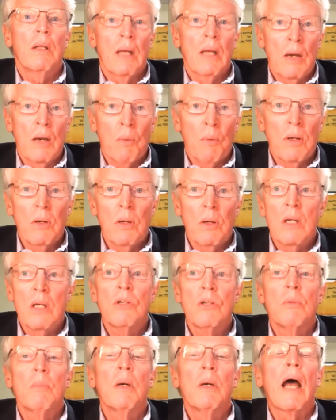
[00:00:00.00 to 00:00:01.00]
anyway, you need
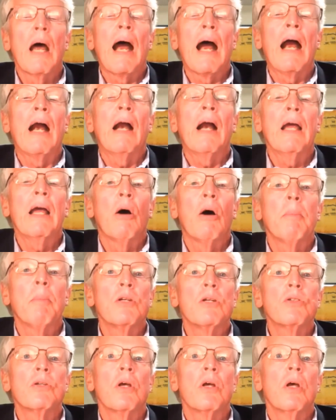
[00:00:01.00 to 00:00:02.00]
to. But our help
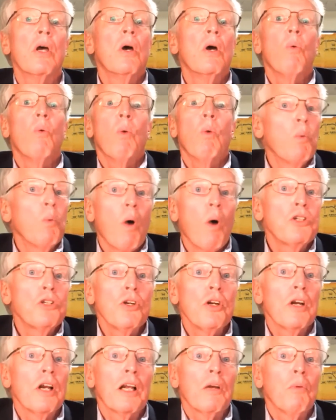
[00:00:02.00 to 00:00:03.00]
is we want
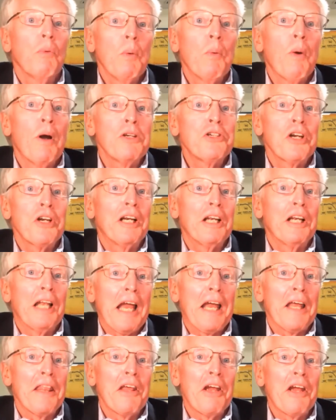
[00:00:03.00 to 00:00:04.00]
you to
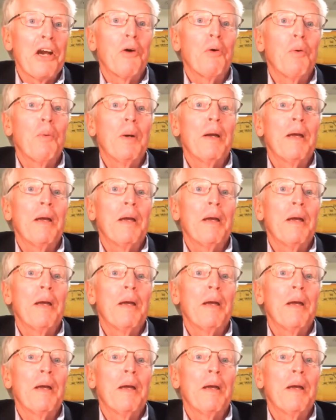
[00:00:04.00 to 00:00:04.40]
land there,